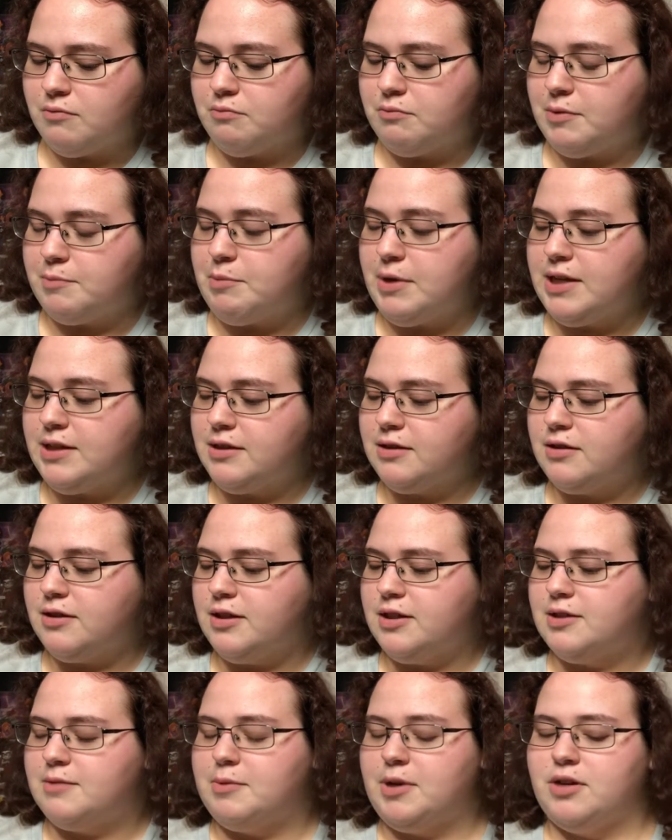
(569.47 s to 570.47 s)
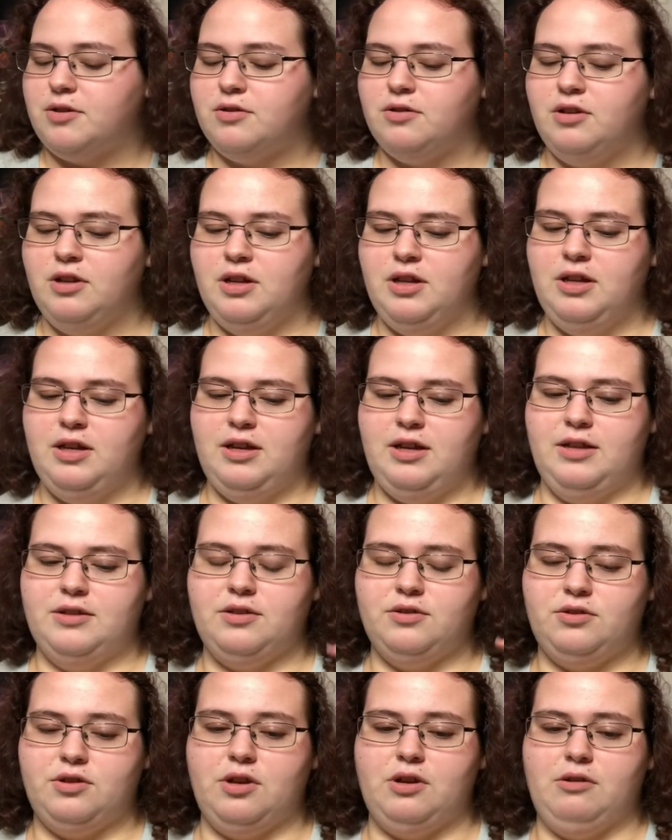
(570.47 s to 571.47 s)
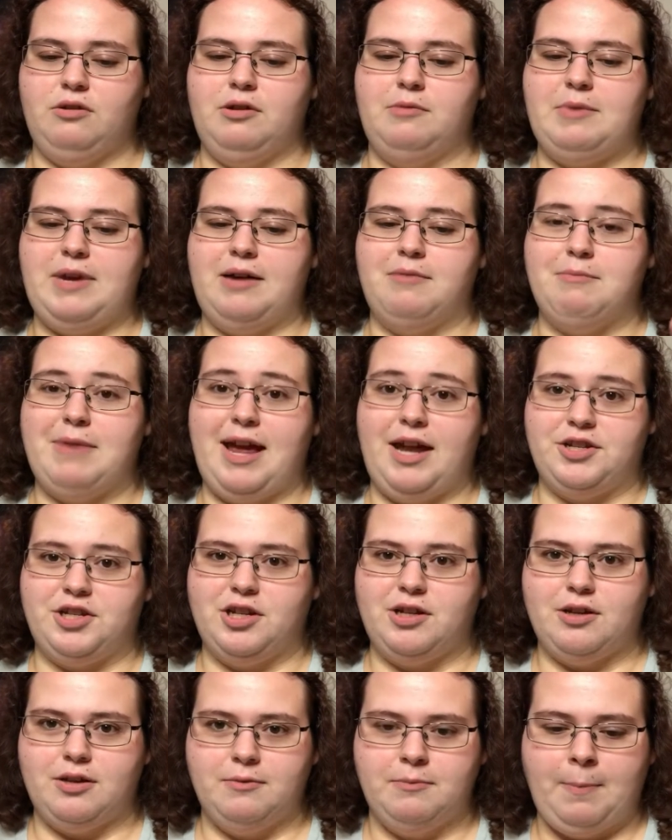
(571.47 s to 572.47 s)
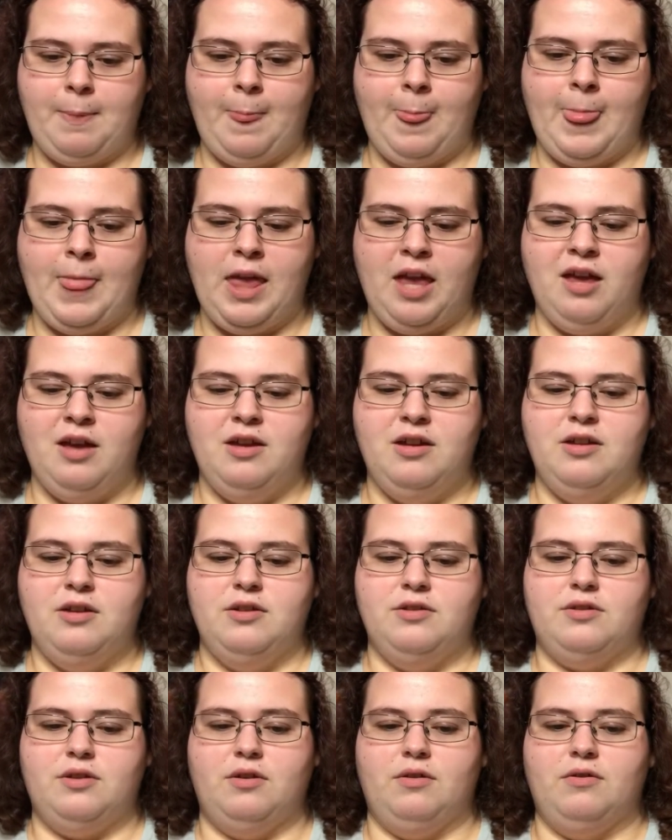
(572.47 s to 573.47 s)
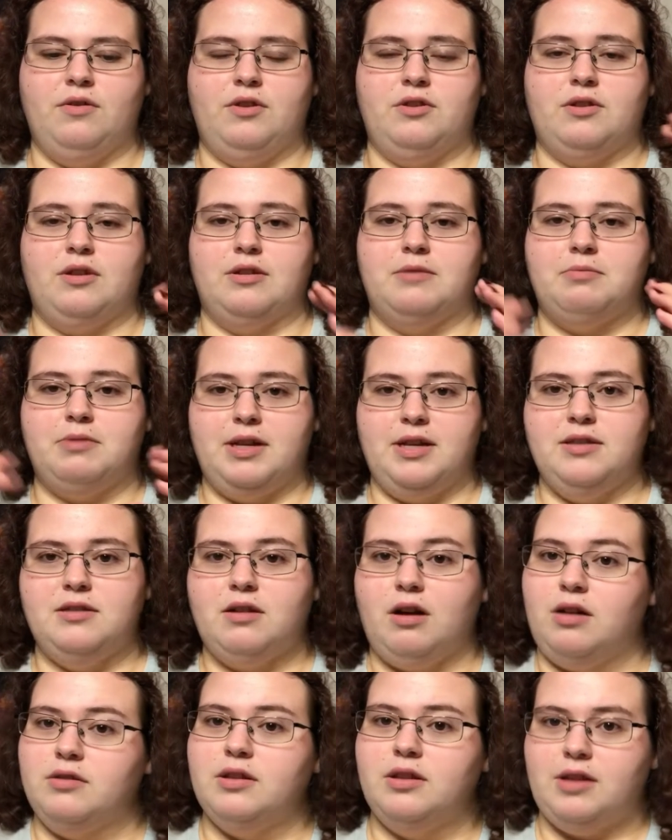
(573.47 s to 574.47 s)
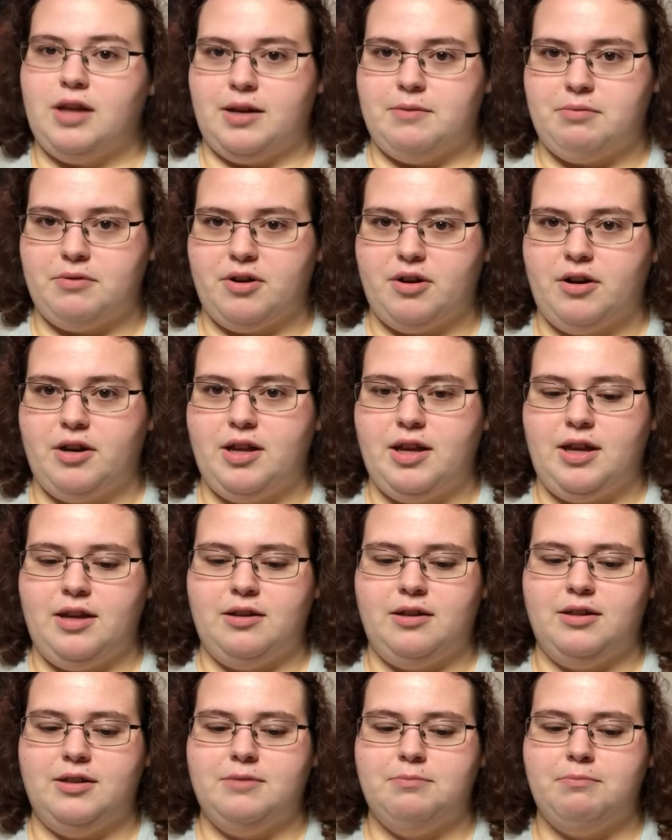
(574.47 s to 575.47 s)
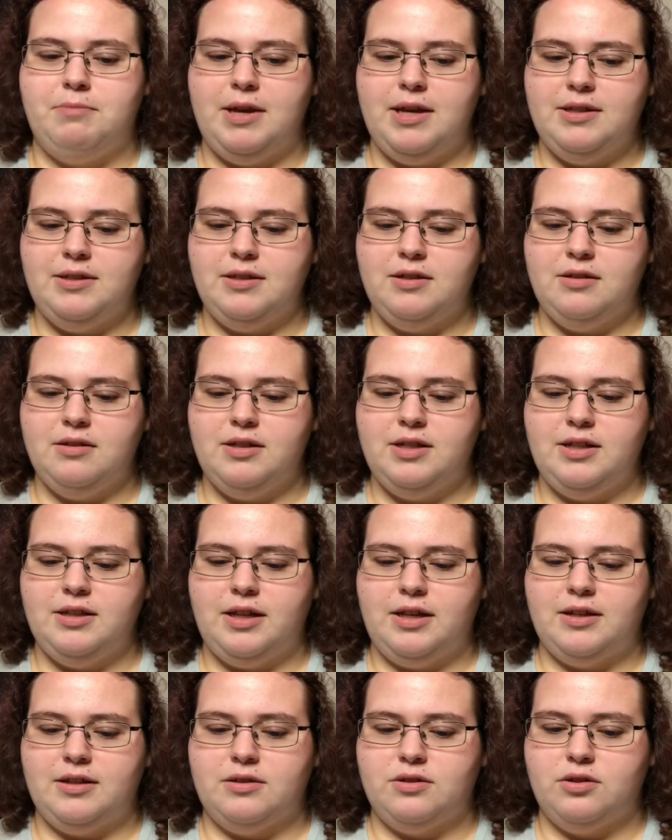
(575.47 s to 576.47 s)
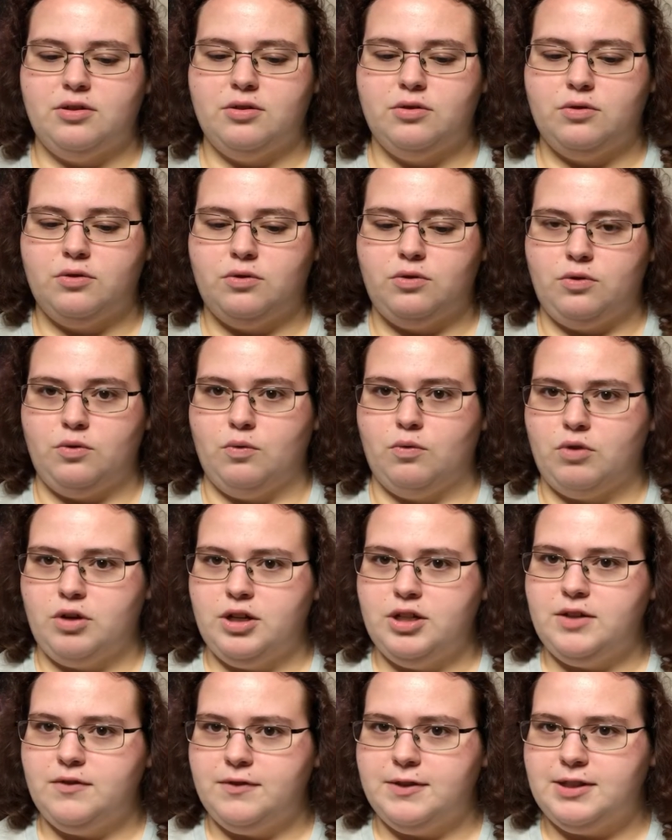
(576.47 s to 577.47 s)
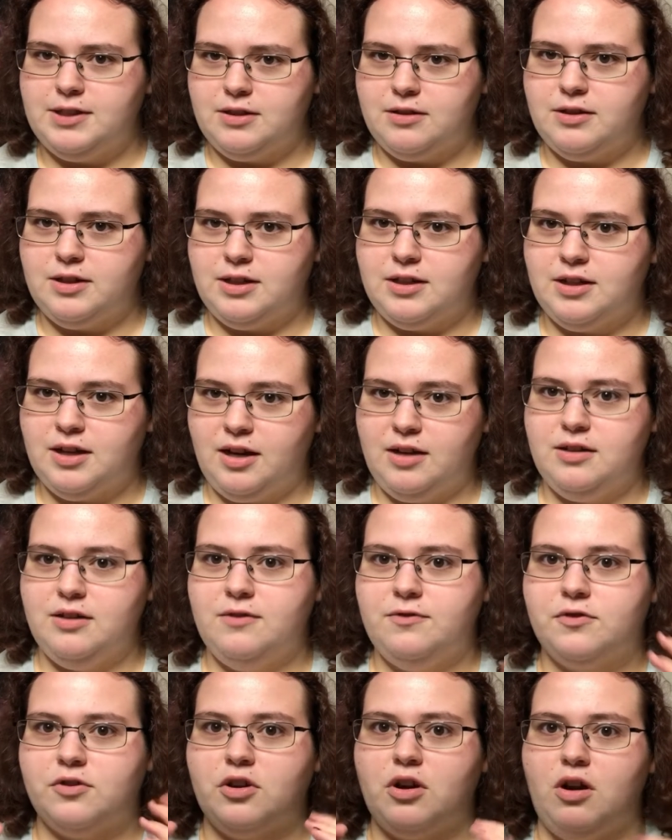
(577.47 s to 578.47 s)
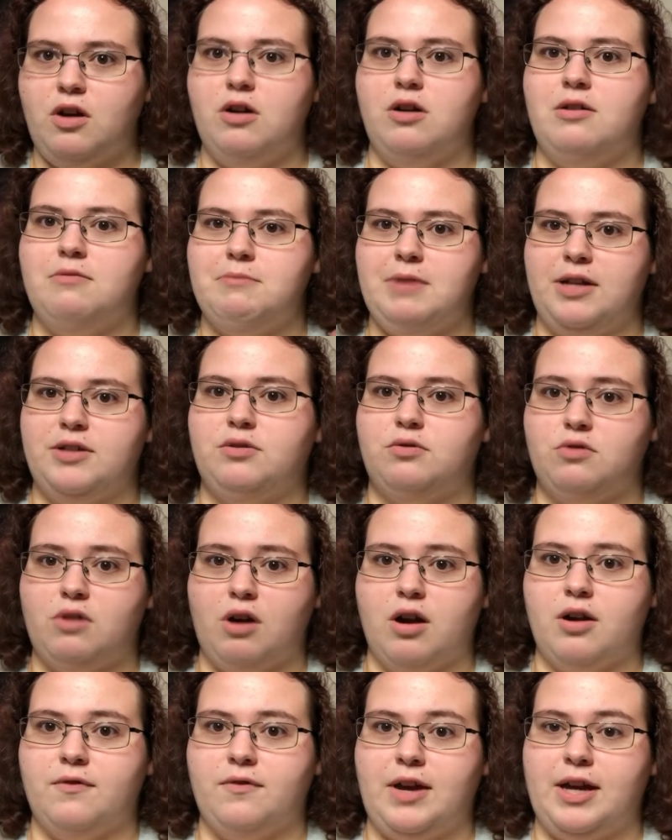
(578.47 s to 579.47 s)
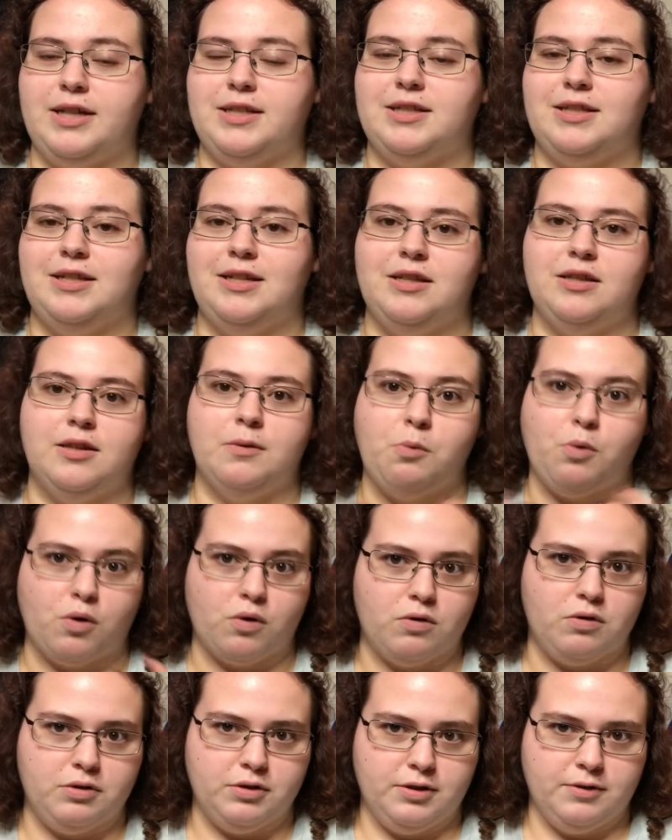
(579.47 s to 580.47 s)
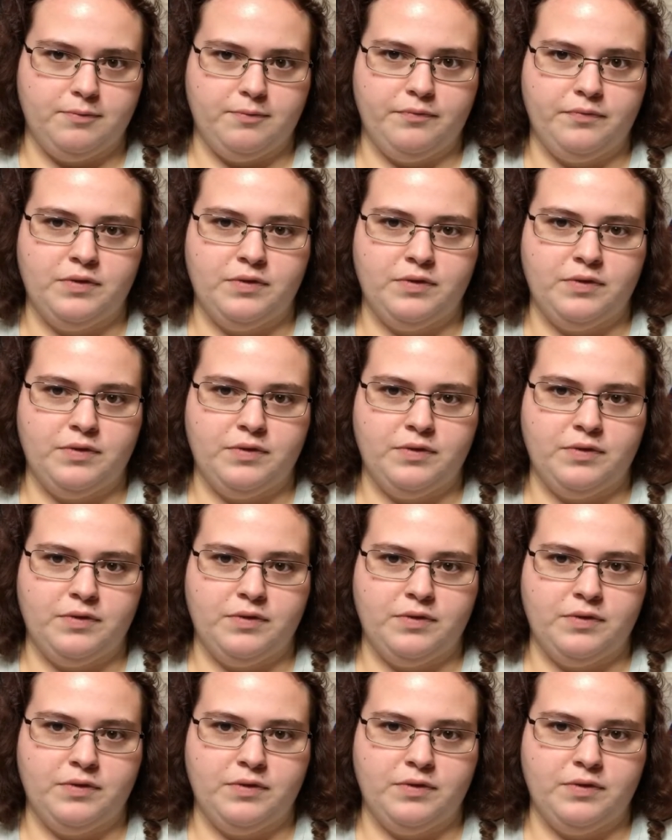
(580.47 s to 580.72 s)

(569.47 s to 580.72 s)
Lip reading: But basically, it's a show about magic. So there's this place called the library, and it's basically like a storage facility, kind of, for all magical artifacts in the world.